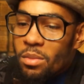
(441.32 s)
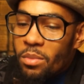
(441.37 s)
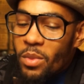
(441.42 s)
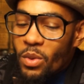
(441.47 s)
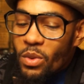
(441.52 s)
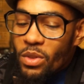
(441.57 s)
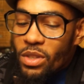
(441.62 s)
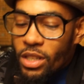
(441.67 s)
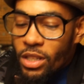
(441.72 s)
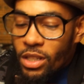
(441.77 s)

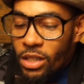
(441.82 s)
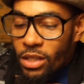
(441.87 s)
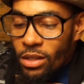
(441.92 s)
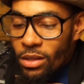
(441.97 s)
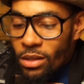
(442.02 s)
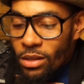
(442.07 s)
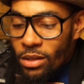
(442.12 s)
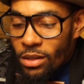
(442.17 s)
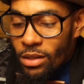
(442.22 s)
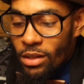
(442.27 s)

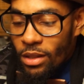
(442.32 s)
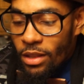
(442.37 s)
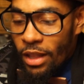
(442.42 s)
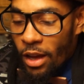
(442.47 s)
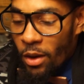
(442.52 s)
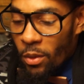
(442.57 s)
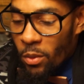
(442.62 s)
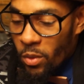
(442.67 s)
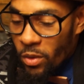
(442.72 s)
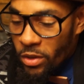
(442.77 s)
musicians
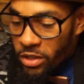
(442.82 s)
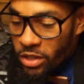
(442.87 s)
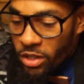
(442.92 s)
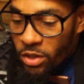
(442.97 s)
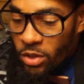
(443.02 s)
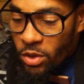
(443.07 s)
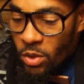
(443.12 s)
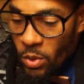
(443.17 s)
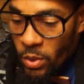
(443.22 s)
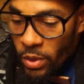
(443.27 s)
that want to
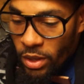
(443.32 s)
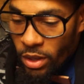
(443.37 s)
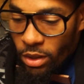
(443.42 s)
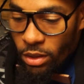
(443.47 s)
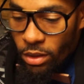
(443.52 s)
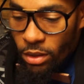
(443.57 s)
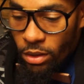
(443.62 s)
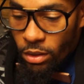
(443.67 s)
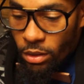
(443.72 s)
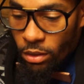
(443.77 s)
do it
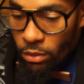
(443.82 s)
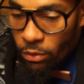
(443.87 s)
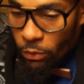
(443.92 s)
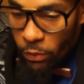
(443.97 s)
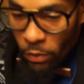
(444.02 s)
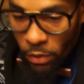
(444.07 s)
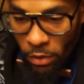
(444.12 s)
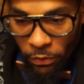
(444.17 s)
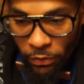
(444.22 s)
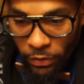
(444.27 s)

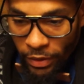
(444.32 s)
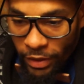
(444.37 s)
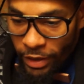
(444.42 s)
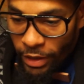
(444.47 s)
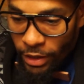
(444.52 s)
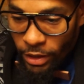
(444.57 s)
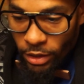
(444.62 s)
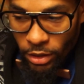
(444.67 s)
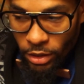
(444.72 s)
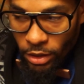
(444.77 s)

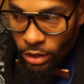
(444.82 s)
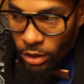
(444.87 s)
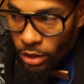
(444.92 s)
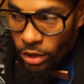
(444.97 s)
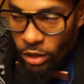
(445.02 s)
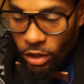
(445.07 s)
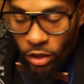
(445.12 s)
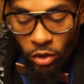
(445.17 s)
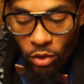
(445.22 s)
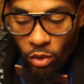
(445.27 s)
full-fledged,
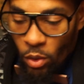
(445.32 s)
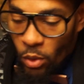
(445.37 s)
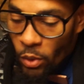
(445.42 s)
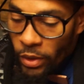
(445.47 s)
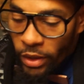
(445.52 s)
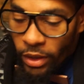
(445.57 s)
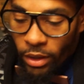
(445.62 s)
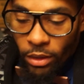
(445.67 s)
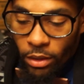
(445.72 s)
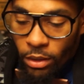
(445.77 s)
just do
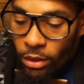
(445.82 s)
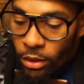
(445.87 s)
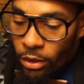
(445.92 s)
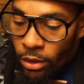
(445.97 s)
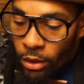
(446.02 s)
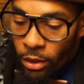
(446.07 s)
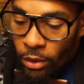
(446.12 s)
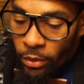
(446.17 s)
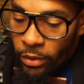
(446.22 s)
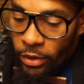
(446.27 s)
it.
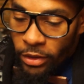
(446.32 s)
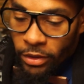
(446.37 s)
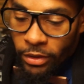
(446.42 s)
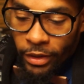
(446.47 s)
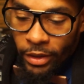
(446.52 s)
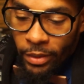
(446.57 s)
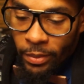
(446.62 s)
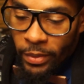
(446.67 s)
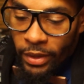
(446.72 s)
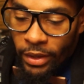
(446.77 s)
There's
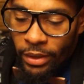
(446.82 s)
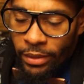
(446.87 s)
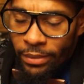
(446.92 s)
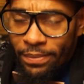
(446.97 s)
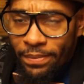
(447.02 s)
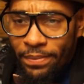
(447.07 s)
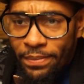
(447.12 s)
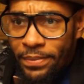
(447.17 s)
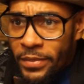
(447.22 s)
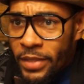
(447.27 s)
going to be
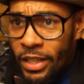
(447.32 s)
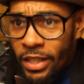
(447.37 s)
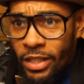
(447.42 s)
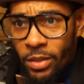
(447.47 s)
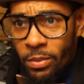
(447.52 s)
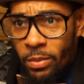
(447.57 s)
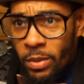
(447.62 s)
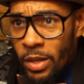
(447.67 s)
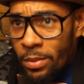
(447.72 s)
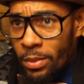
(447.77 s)
tons
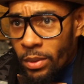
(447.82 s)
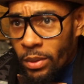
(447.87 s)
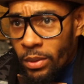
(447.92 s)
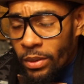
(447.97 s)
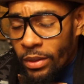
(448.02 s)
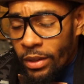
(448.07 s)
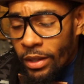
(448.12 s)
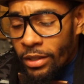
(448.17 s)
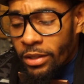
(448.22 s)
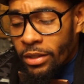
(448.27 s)
of people
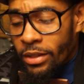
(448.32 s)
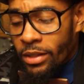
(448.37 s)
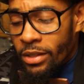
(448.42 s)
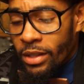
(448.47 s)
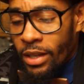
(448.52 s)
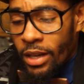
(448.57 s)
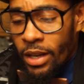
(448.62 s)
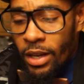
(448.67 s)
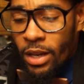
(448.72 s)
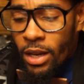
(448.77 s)
that's going to
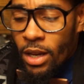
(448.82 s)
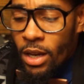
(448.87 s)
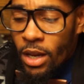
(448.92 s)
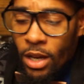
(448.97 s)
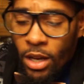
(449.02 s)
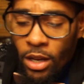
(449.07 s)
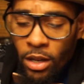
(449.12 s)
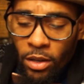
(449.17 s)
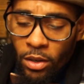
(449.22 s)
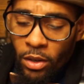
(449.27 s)
say,
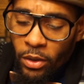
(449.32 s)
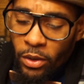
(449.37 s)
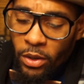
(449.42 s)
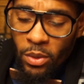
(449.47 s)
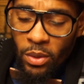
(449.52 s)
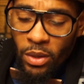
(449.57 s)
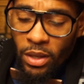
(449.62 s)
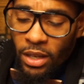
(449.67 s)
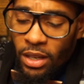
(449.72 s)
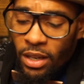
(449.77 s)

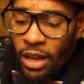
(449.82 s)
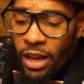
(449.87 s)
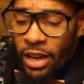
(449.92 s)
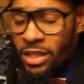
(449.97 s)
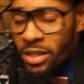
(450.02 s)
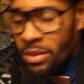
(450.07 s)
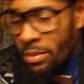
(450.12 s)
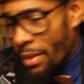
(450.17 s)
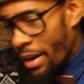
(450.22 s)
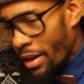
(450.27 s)
you need
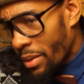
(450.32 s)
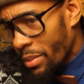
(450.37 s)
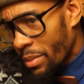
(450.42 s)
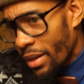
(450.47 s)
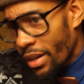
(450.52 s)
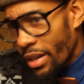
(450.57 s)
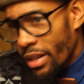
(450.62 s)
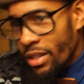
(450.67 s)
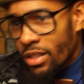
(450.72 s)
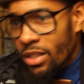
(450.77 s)
X amount of
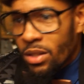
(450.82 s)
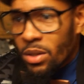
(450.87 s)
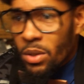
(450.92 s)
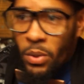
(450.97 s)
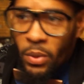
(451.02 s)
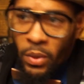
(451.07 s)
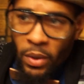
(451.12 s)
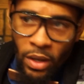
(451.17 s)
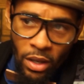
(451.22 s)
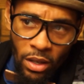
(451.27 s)
money to
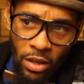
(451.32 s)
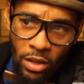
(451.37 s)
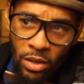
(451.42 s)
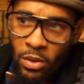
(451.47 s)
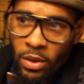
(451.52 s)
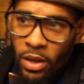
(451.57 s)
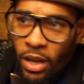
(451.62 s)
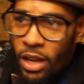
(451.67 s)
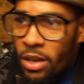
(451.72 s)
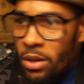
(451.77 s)
do it.
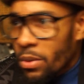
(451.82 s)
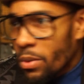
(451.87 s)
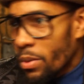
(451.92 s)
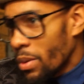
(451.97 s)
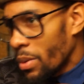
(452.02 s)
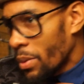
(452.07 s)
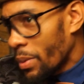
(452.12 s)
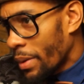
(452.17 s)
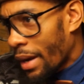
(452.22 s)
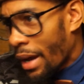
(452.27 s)
You can't
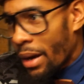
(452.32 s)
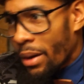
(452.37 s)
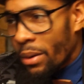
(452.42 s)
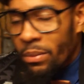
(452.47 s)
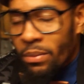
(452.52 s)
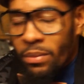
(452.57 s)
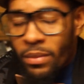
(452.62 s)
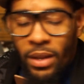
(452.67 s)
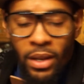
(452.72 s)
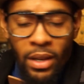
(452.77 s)
do it
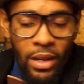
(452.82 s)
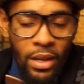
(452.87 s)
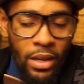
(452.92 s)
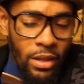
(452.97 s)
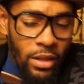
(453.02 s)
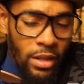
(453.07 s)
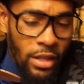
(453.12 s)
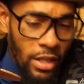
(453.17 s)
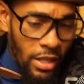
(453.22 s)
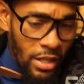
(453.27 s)
without
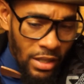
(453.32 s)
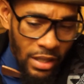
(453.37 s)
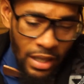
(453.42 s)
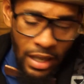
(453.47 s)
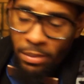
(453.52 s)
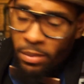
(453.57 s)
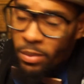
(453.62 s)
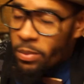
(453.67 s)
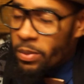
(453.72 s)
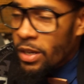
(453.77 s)
these
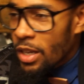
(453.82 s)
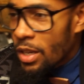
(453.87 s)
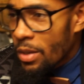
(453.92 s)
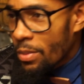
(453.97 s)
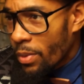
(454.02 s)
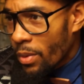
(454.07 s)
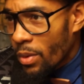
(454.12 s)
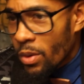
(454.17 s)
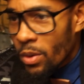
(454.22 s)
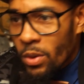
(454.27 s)
type of
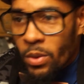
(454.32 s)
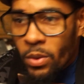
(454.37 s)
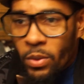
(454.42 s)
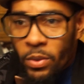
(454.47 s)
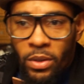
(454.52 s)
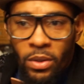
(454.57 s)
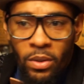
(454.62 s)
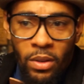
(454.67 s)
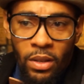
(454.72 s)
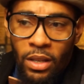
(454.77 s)
people.
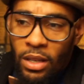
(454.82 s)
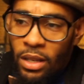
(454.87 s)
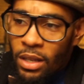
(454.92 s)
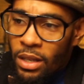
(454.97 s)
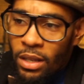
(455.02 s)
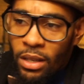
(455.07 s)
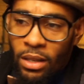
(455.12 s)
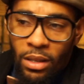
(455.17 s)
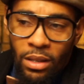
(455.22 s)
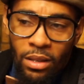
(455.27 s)
You
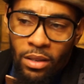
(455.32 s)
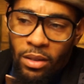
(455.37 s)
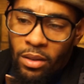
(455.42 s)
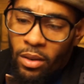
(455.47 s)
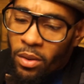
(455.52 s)
need,